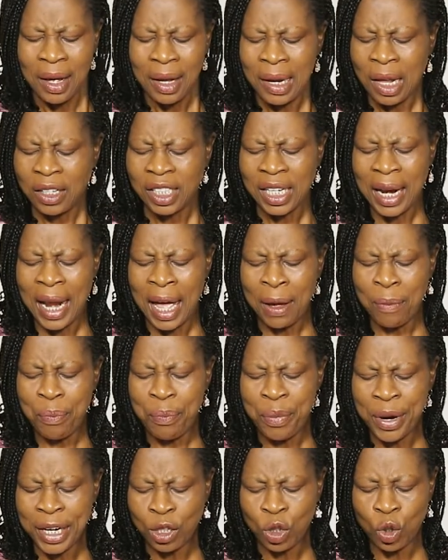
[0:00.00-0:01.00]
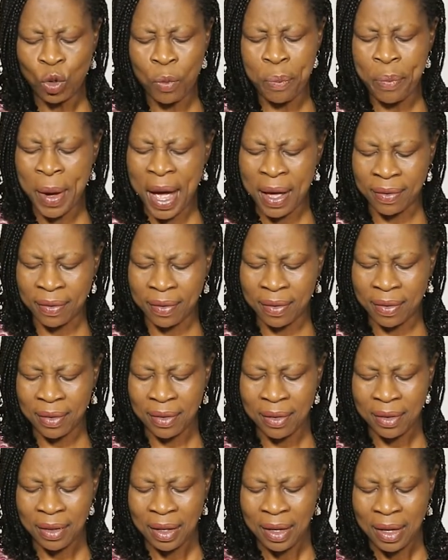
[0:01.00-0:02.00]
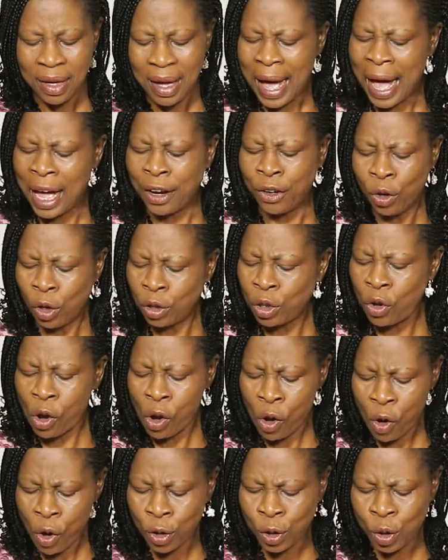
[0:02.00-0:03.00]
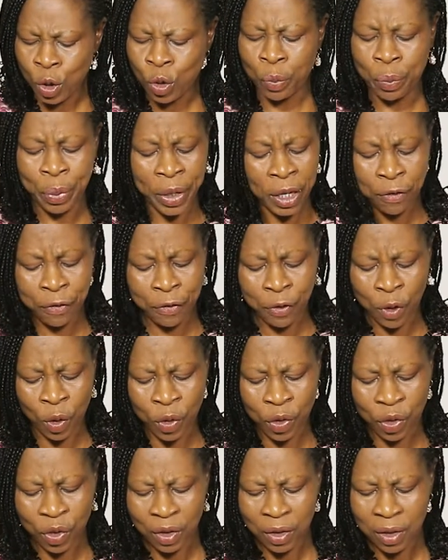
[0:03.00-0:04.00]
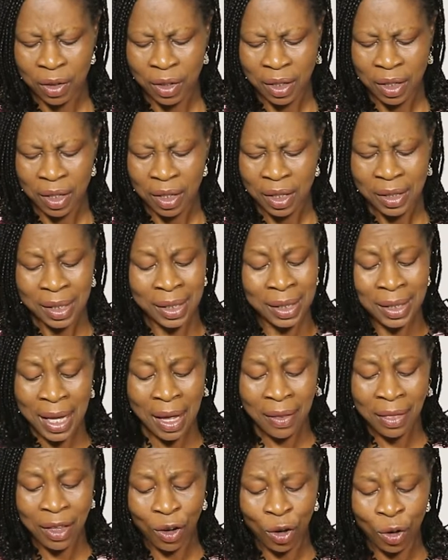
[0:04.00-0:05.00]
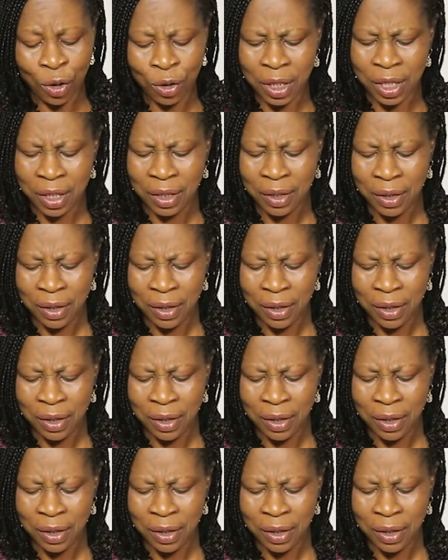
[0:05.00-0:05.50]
Now shall I bring to birth and not cause to bring forth, saith the Lord?